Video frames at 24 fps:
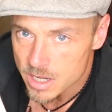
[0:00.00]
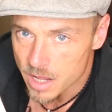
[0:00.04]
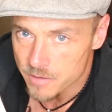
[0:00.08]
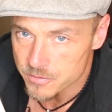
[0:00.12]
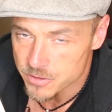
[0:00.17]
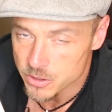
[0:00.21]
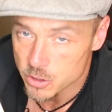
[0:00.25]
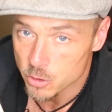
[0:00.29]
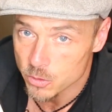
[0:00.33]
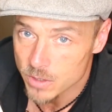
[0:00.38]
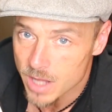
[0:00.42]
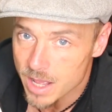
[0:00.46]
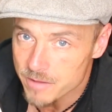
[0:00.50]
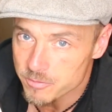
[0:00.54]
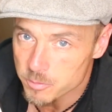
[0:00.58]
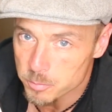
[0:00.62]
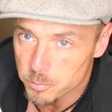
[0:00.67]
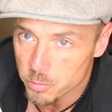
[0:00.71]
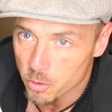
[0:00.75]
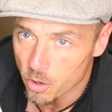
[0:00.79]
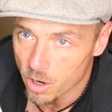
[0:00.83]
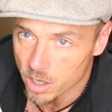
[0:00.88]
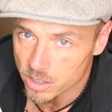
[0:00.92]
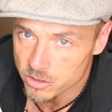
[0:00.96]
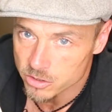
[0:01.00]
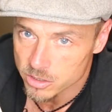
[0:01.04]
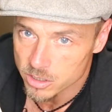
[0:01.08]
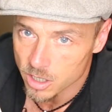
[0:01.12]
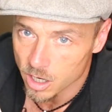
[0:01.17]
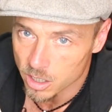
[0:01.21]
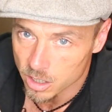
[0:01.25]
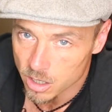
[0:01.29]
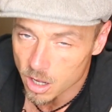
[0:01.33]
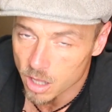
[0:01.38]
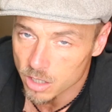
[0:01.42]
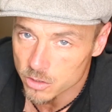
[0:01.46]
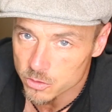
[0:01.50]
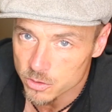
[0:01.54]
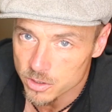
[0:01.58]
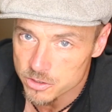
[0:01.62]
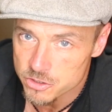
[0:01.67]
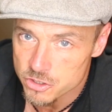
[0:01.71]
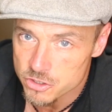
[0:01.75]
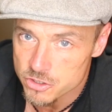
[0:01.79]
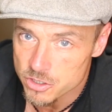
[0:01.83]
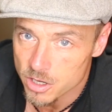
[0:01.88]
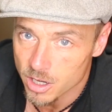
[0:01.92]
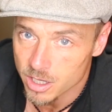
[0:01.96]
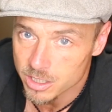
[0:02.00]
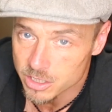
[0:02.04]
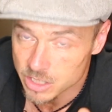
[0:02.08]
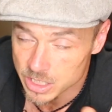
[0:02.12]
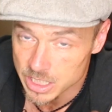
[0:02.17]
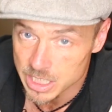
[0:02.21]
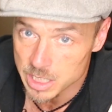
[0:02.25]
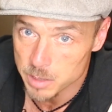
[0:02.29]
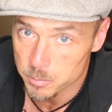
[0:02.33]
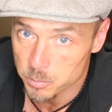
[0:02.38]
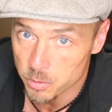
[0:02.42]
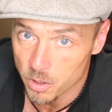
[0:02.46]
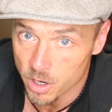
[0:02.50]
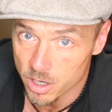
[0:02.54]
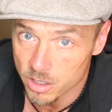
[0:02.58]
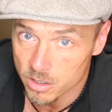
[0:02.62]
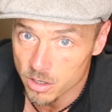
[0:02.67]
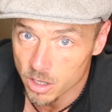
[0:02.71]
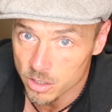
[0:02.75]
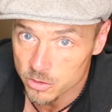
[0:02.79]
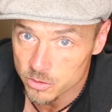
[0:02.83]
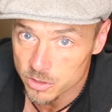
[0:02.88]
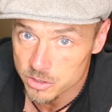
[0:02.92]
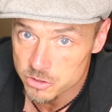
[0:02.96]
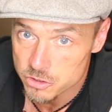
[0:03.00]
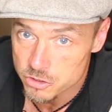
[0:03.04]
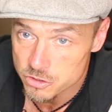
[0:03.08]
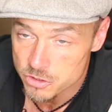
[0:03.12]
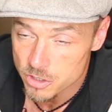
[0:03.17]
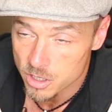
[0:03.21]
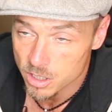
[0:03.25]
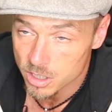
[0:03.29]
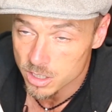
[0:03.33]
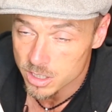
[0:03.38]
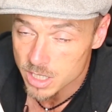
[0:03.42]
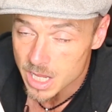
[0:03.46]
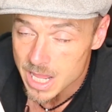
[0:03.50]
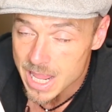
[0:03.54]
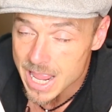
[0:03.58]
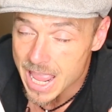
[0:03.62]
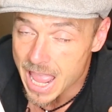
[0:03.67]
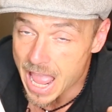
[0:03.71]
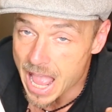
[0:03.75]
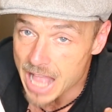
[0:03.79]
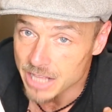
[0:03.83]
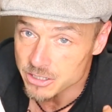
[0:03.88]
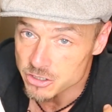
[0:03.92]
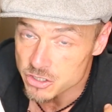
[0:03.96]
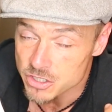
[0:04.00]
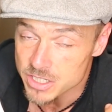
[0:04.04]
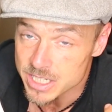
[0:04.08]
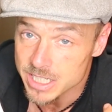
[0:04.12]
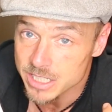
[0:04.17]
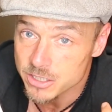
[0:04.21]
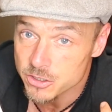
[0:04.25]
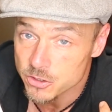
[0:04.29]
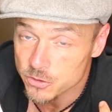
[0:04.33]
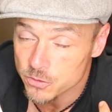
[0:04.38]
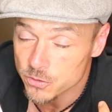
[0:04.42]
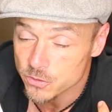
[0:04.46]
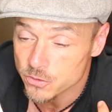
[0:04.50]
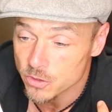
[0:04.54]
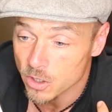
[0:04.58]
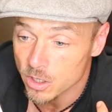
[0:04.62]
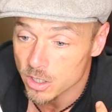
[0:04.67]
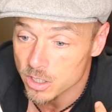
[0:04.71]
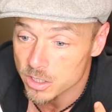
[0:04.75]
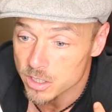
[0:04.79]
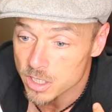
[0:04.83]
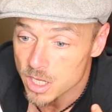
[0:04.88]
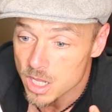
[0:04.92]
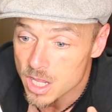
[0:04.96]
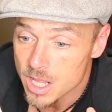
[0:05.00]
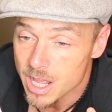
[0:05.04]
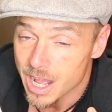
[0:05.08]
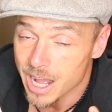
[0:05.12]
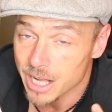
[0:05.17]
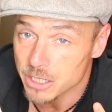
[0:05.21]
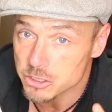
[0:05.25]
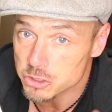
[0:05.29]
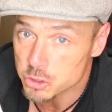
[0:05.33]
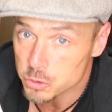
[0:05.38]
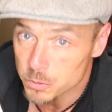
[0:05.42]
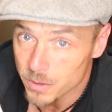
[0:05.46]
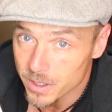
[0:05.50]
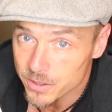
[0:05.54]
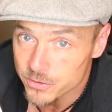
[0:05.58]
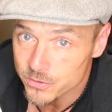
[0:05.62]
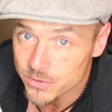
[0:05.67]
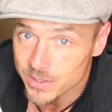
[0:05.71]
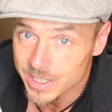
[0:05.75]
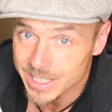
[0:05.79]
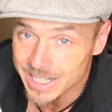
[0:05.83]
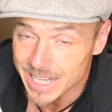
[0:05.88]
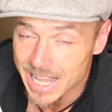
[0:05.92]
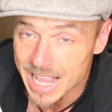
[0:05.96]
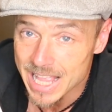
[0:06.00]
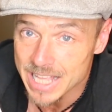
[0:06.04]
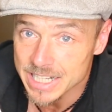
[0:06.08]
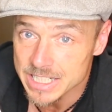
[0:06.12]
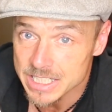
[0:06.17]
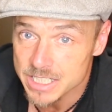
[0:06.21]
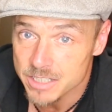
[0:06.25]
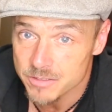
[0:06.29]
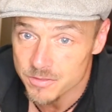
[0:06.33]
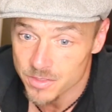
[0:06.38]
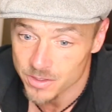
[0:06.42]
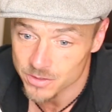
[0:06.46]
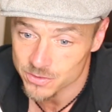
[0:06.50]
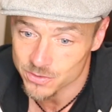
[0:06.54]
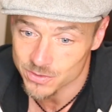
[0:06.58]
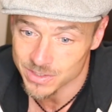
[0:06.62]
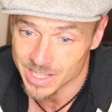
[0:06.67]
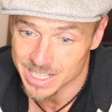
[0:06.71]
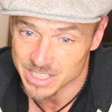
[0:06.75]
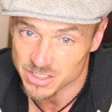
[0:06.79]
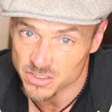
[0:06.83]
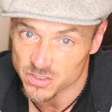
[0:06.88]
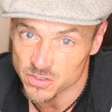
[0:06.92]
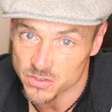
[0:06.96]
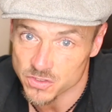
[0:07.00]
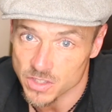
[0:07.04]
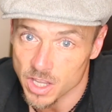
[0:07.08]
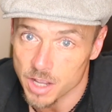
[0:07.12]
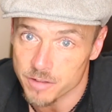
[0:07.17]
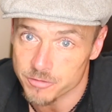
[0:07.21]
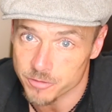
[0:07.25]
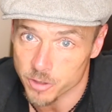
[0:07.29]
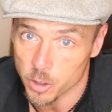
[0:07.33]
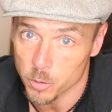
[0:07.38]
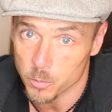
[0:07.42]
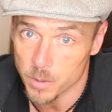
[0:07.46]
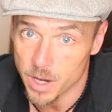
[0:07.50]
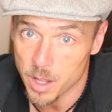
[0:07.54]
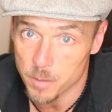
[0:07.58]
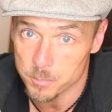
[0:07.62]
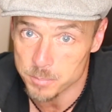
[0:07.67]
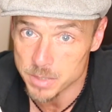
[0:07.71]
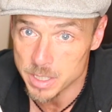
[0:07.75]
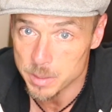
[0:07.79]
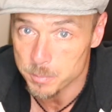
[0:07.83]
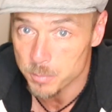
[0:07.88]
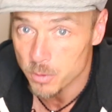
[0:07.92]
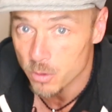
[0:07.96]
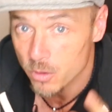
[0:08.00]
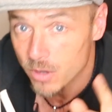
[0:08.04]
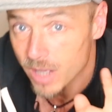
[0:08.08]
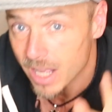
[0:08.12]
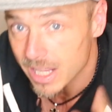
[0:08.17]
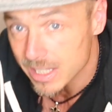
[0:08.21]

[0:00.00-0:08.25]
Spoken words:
If you don't have a prong collar on your dog, you need a prong collar on your dog, and you need to start addressing any of this like stuff around people.